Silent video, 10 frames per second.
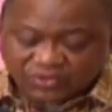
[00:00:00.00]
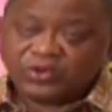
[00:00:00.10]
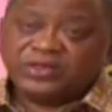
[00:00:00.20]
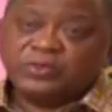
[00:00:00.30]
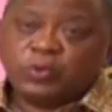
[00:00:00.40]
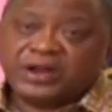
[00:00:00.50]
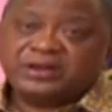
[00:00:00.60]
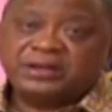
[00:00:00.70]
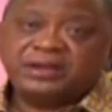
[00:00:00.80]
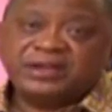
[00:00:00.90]
with
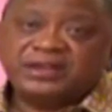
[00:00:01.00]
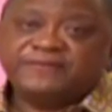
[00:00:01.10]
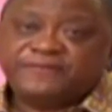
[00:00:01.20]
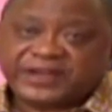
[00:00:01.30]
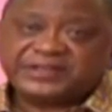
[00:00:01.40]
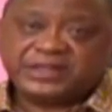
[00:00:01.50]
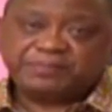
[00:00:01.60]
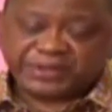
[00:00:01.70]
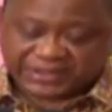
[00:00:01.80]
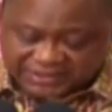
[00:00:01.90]
one
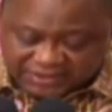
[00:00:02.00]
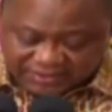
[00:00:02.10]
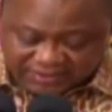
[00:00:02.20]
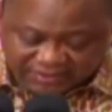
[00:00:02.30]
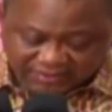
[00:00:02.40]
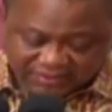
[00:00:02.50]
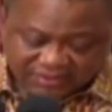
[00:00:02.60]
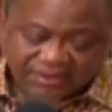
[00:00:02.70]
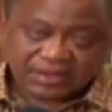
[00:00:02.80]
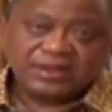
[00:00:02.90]
infected person
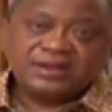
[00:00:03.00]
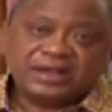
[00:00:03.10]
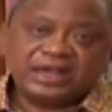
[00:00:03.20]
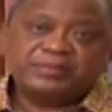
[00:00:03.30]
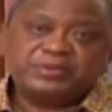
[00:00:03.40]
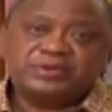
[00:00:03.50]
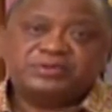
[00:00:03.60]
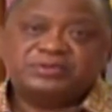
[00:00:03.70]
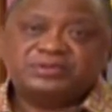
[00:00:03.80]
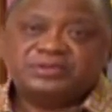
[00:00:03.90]
able
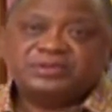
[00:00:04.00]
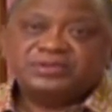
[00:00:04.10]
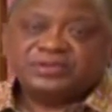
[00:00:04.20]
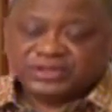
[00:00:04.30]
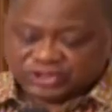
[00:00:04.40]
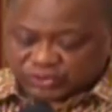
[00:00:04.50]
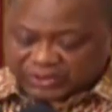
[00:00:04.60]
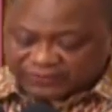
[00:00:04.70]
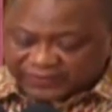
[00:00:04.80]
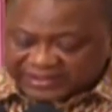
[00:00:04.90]
to
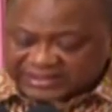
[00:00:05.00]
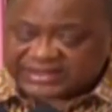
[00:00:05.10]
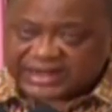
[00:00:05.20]
infect